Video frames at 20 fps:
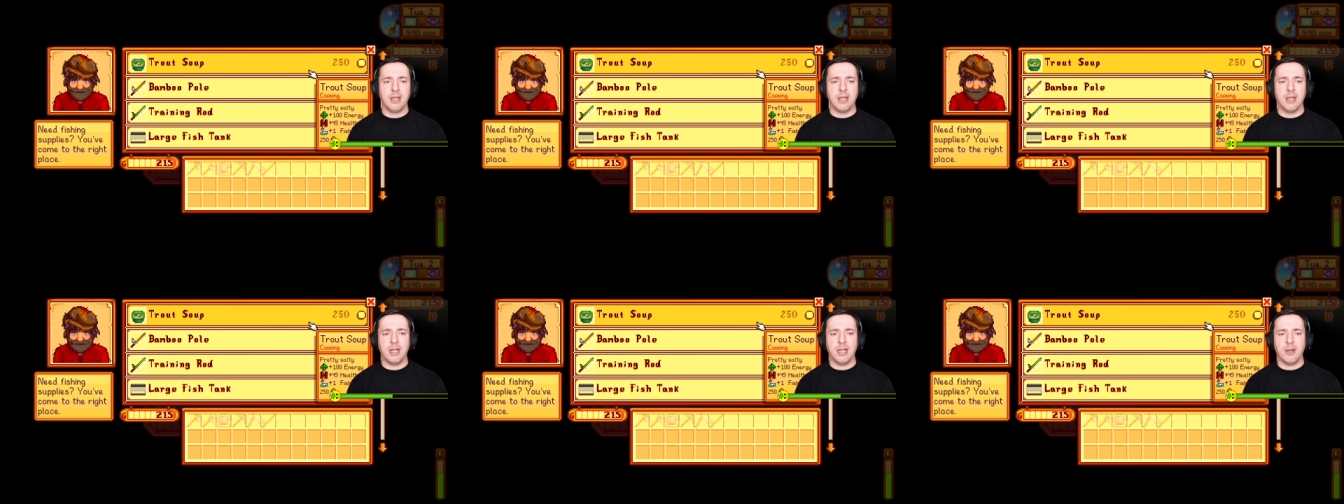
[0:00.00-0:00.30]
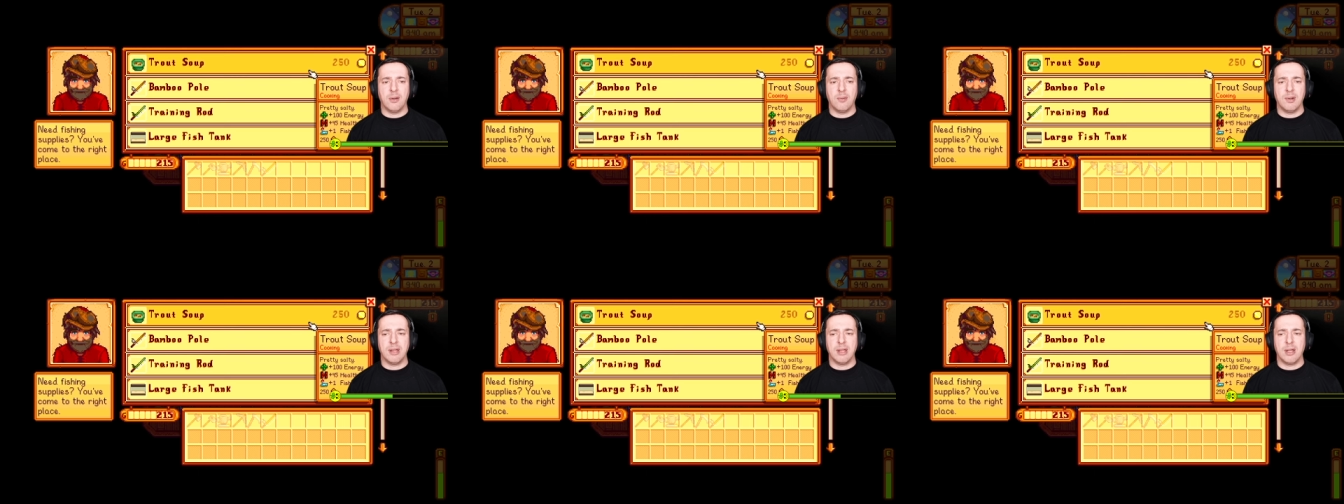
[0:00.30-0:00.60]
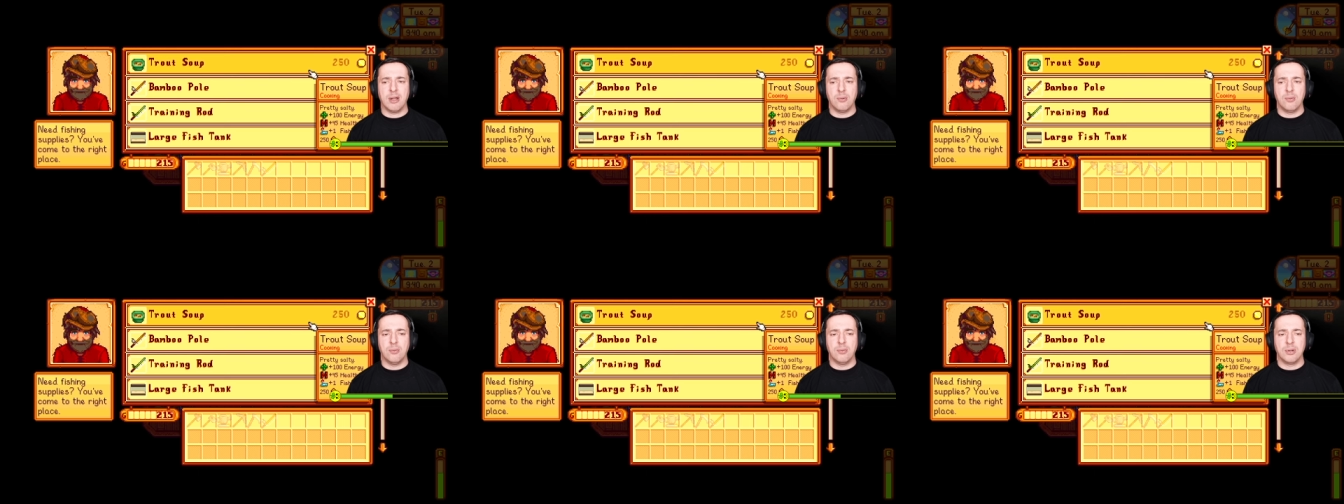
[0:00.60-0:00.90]
uh, we
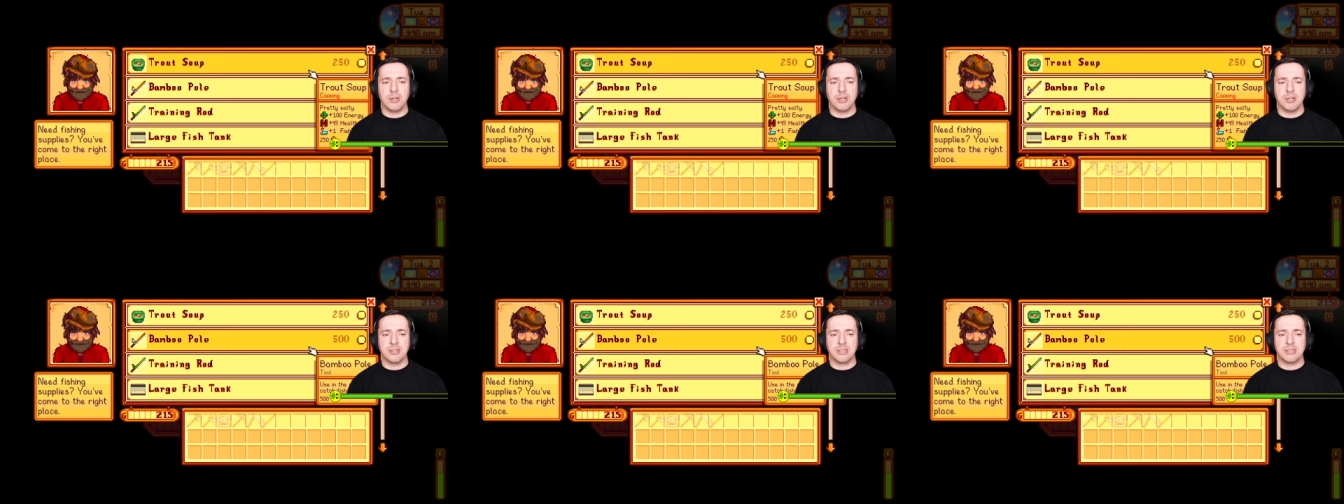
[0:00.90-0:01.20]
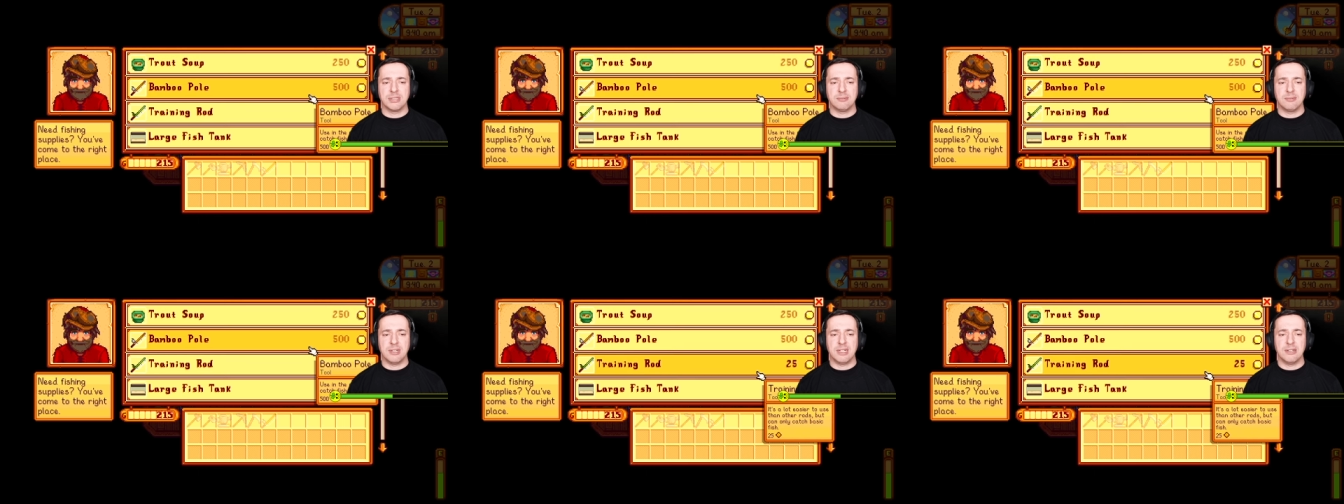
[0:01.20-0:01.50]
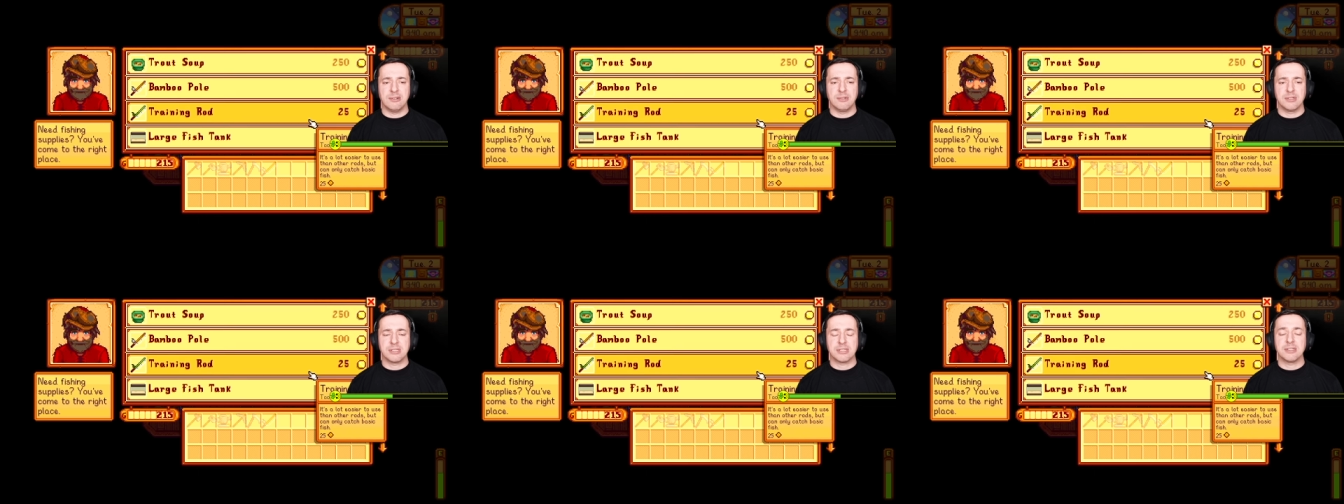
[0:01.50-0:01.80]
are all good.
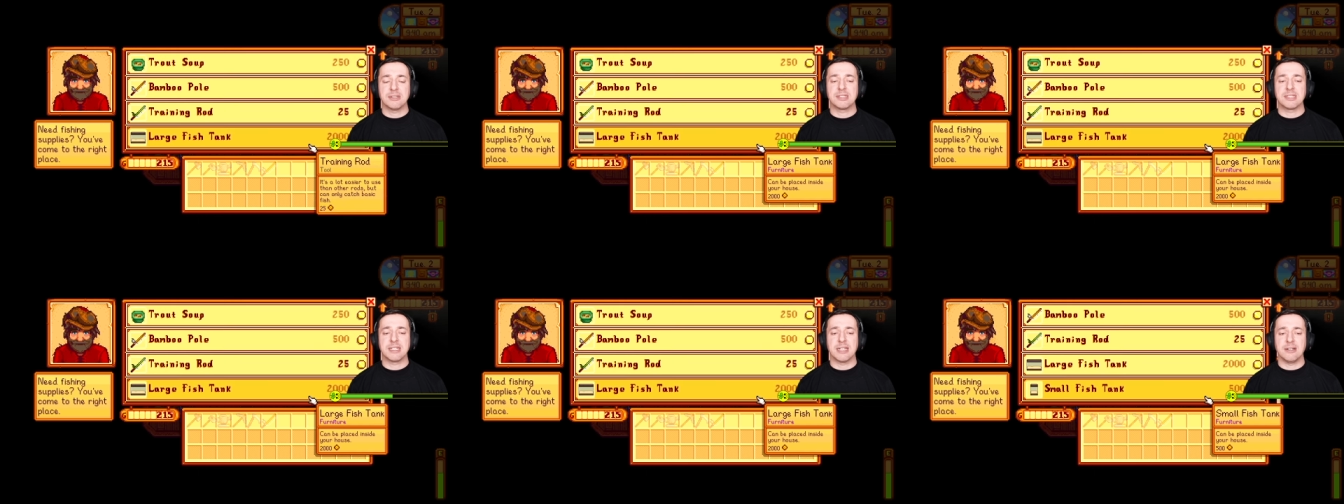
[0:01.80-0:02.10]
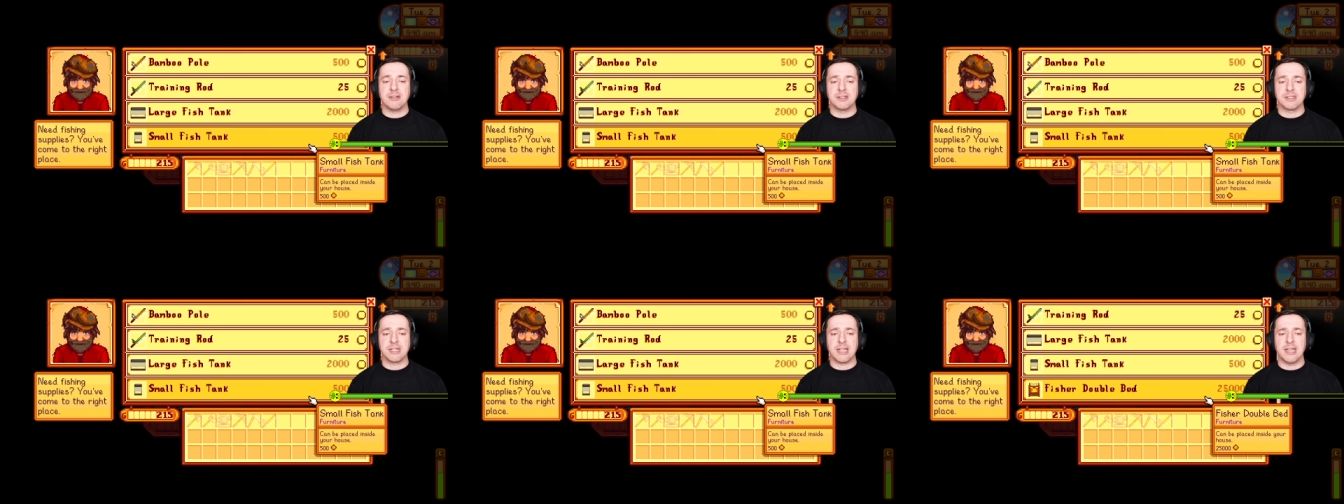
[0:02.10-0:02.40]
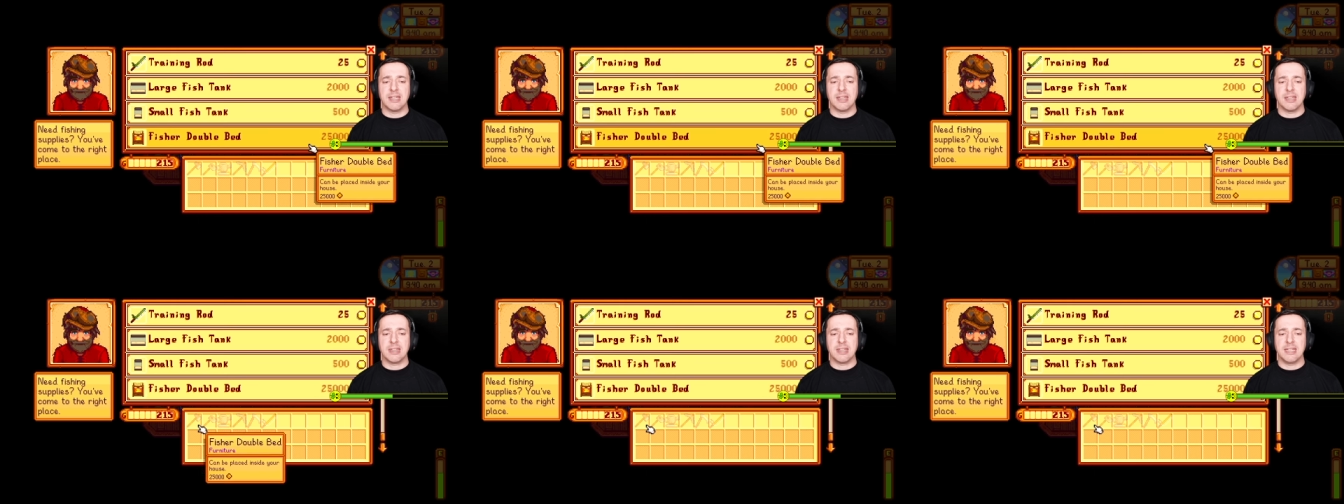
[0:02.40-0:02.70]
Willy also sells
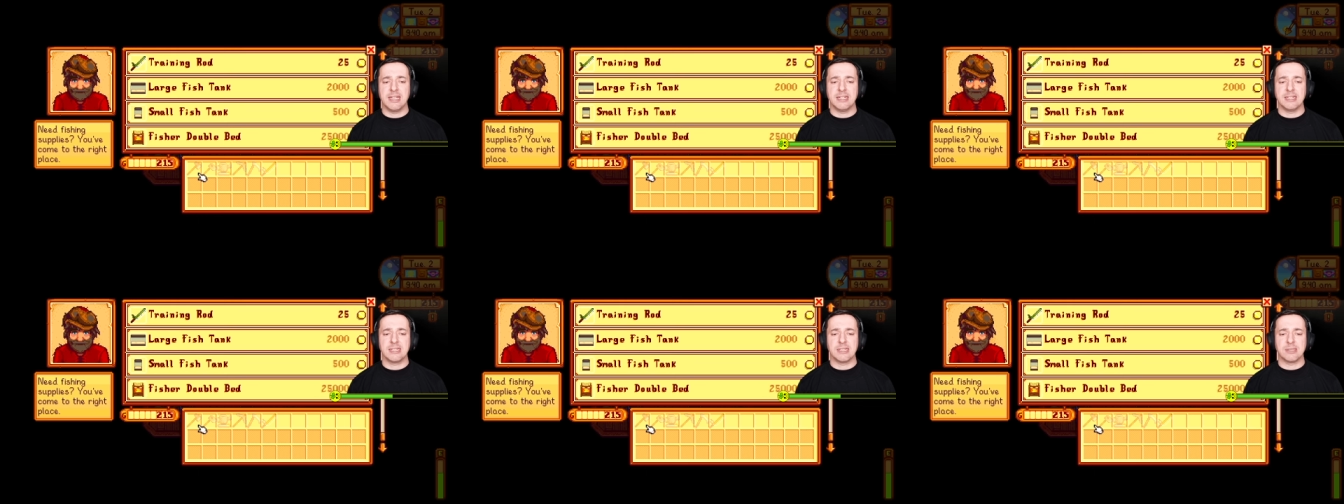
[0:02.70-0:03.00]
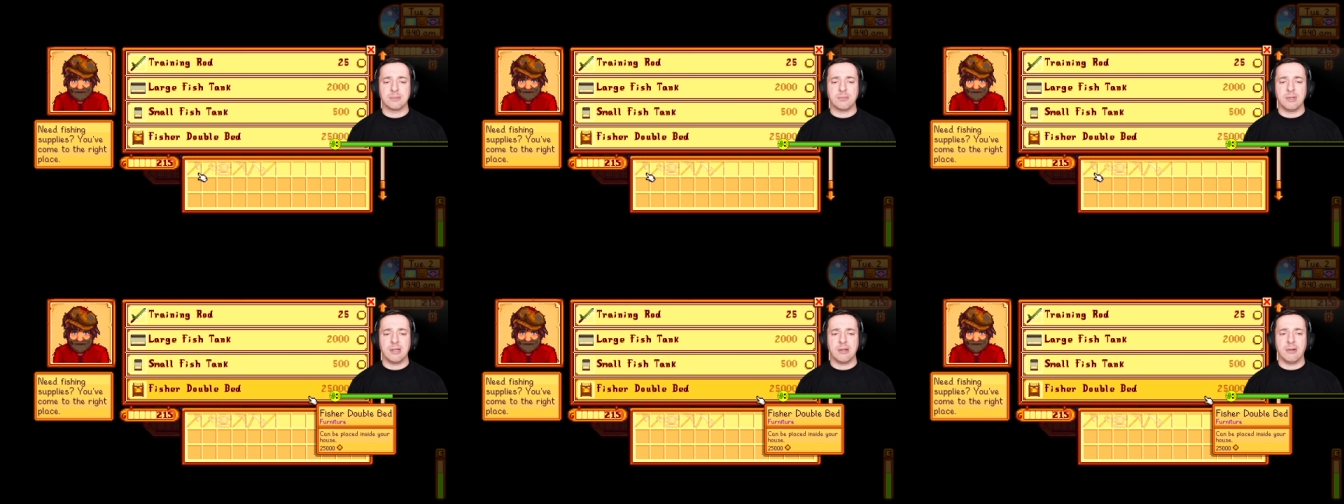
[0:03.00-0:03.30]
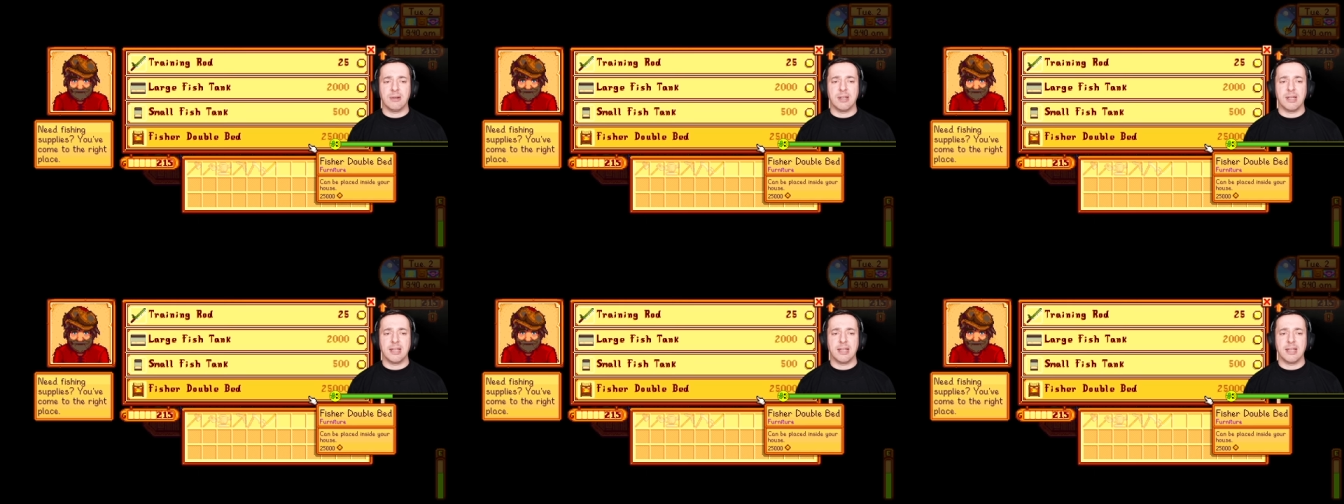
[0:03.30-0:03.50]
other things as well,